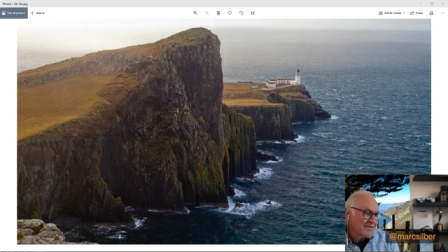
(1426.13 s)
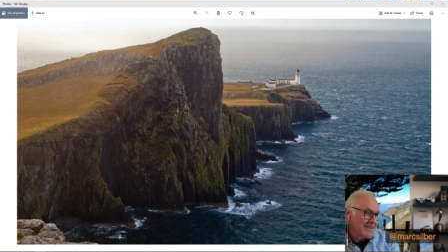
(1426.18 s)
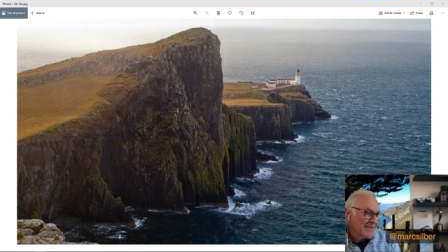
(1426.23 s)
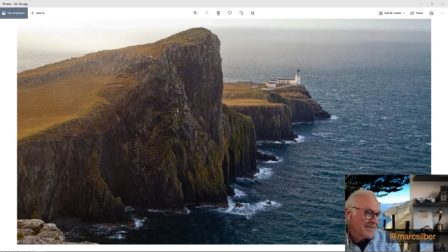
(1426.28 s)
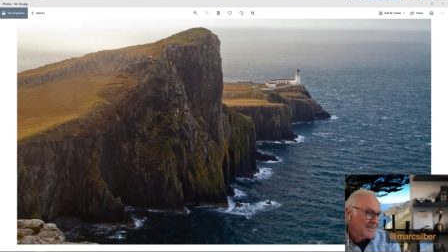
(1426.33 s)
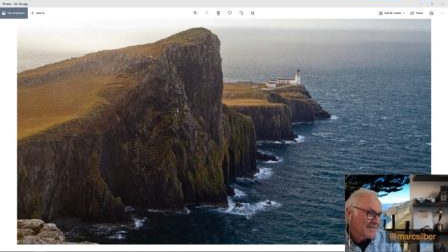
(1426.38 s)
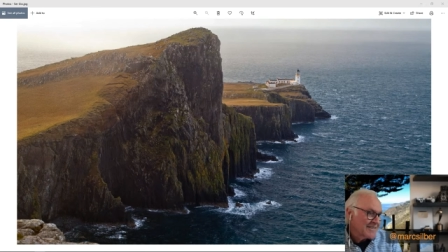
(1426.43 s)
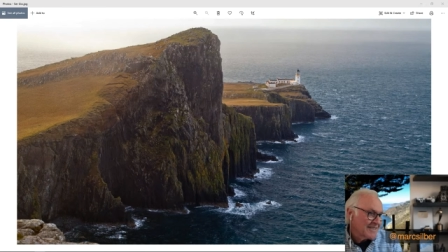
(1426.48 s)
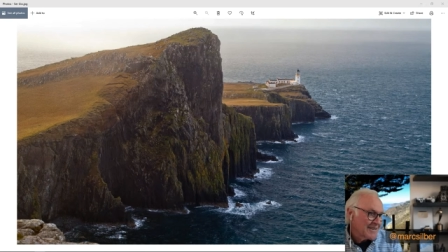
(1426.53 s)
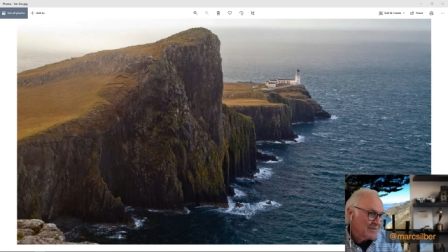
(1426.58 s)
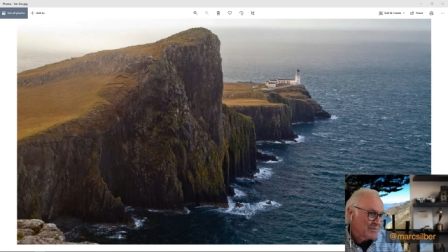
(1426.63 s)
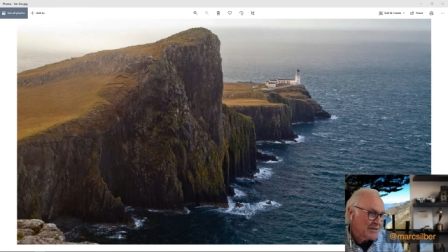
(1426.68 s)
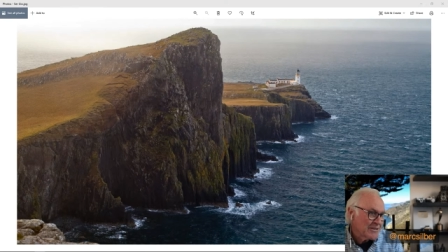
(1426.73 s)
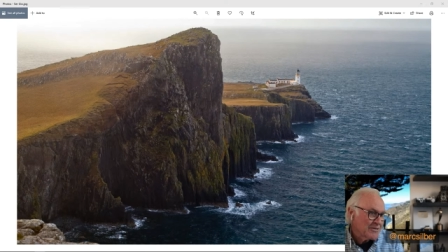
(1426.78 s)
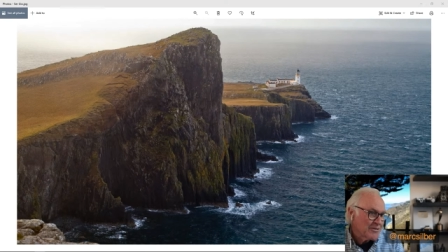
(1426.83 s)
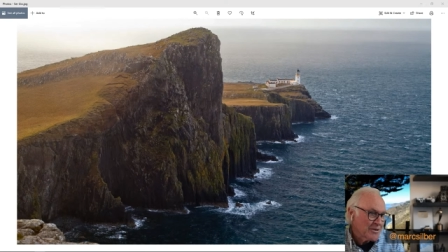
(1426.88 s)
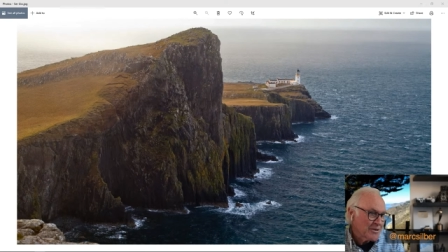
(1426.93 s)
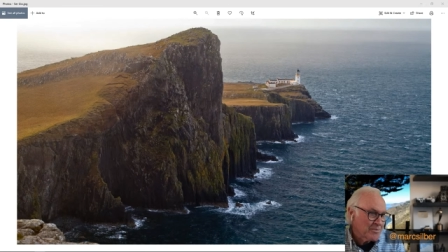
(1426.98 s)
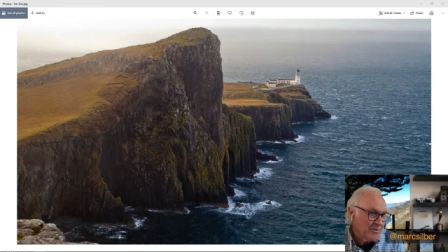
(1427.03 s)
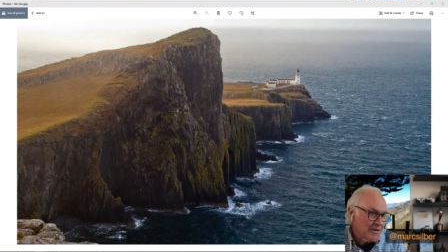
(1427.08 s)
fine. I mean,
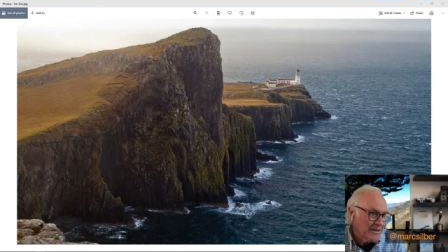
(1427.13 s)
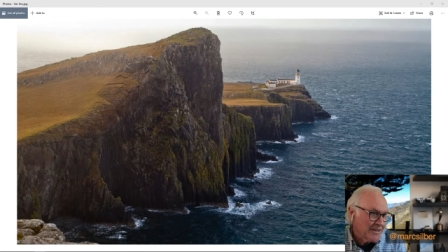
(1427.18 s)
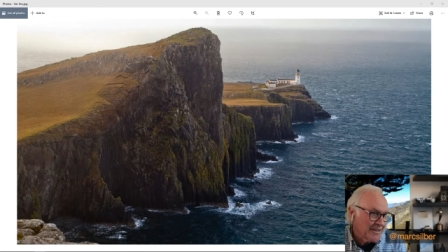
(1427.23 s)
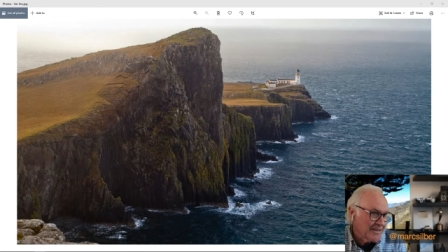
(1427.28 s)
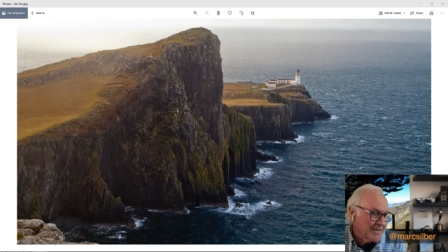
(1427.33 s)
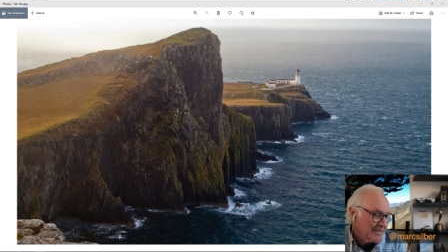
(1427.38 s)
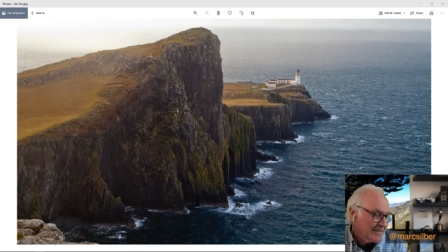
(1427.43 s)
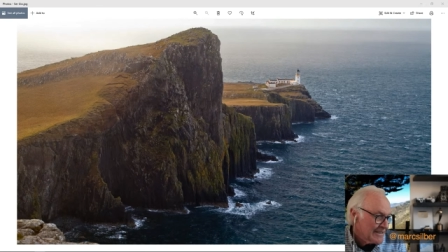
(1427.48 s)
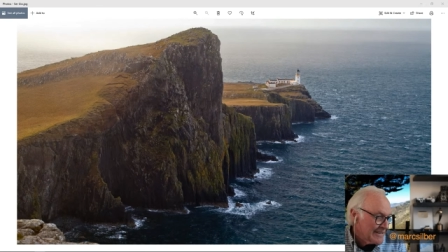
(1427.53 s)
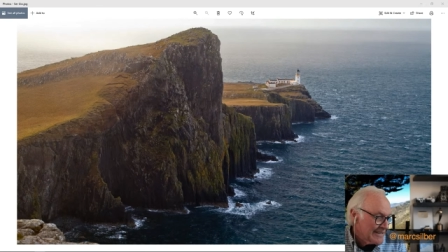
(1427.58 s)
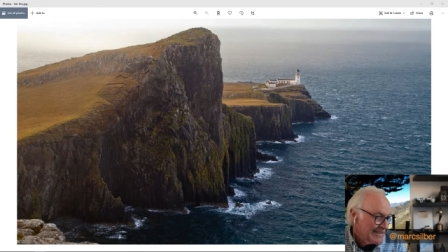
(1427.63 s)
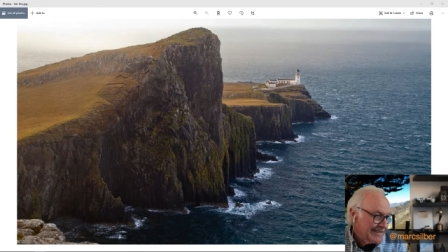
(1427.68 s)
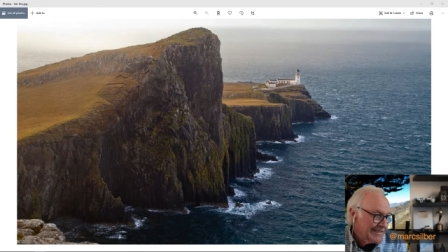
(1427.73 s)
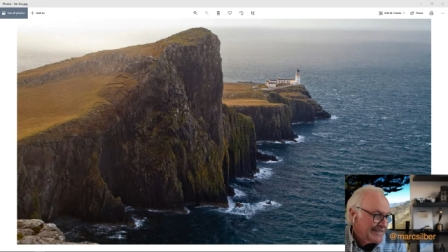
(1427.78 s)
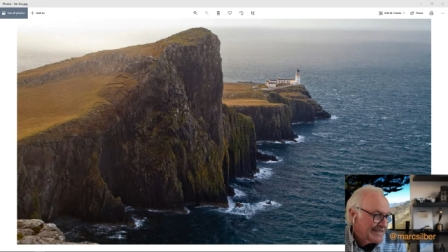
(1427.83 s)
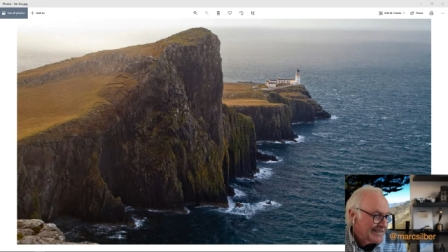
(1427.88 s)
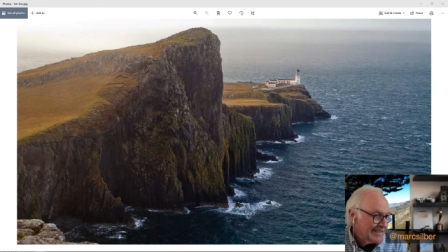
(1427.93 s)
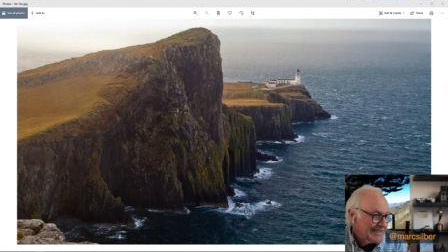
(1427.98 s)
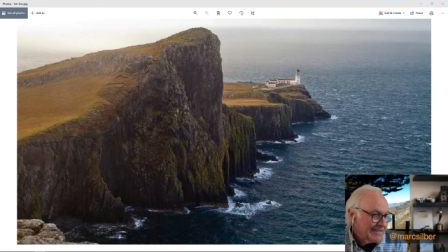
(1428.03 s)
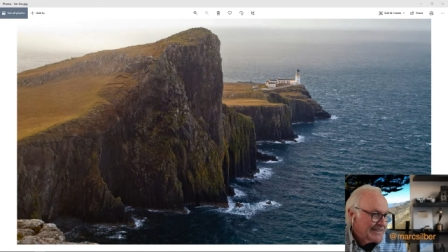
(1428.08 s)
it took me
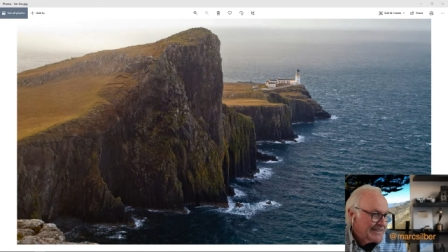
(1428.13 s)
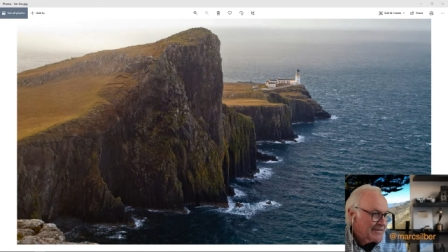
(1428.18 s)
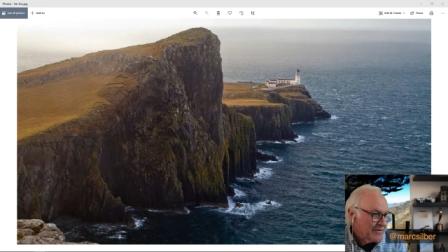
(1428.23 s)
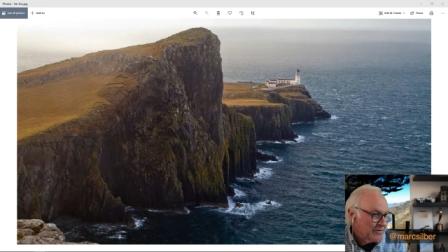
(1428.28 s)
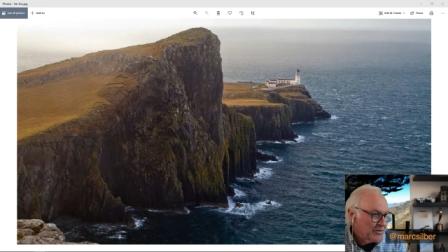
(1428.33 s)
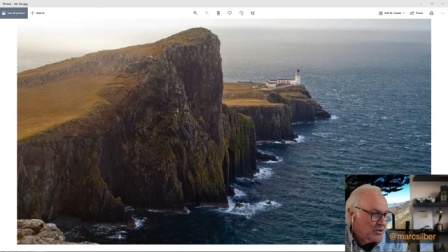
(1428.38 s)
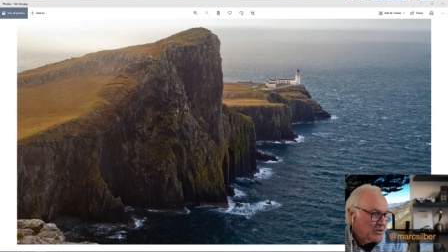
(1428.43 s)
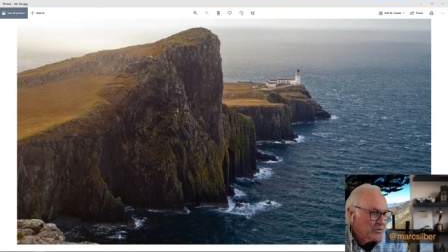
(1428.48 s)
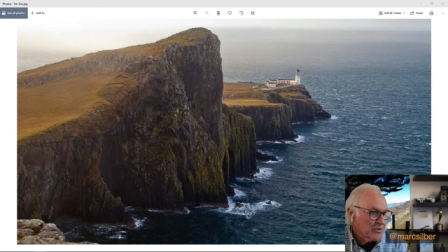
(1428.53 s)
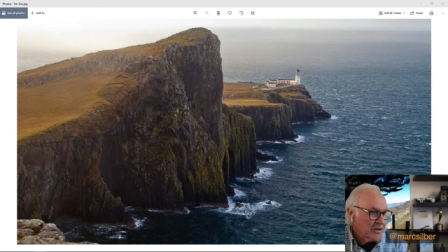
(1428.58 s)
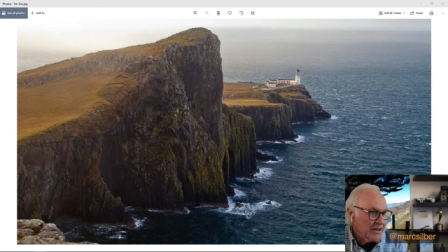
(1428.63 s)
few